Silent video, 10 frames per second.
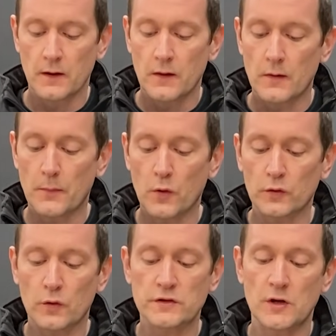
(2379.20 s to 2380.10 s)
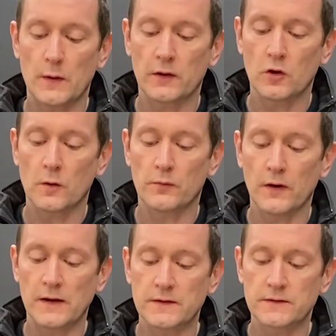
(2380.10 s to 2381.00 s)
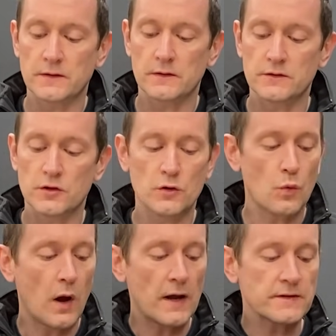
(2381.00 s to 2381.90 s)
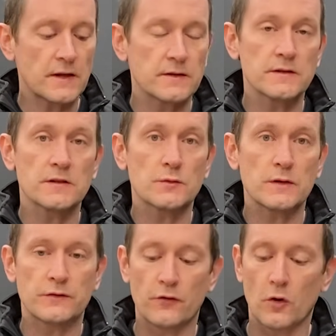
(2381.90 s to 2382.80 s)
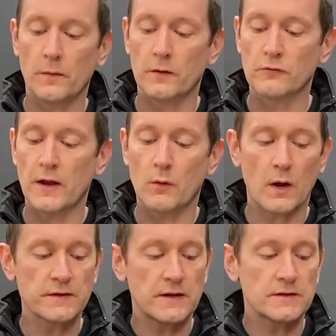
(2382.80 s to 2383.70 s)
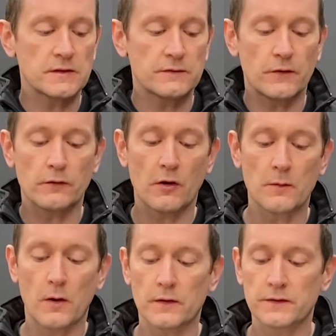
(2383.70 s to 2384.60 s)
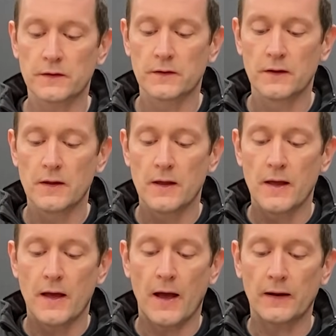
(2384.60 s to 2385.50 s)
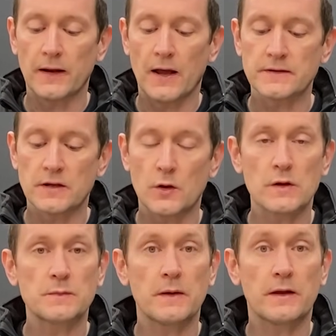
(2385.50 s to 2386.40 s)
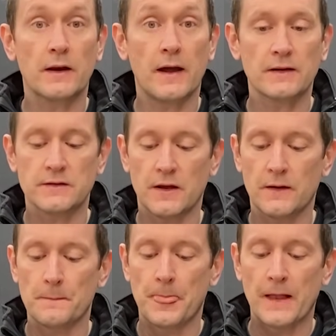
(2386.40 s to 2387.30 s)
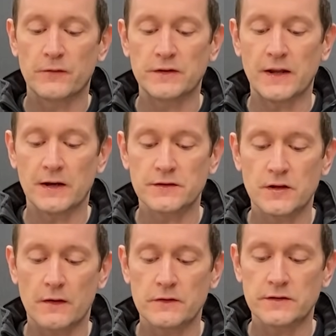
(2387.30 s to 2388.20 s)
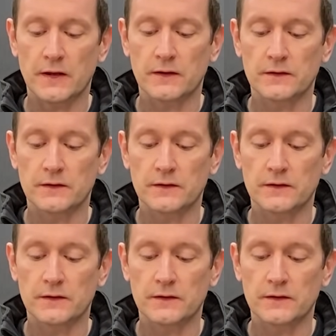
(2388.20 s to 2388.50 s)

The board also incorporates 2 wire sensors which form the rear wire sensors for the robot, and it has a USB connector for dealer servicing.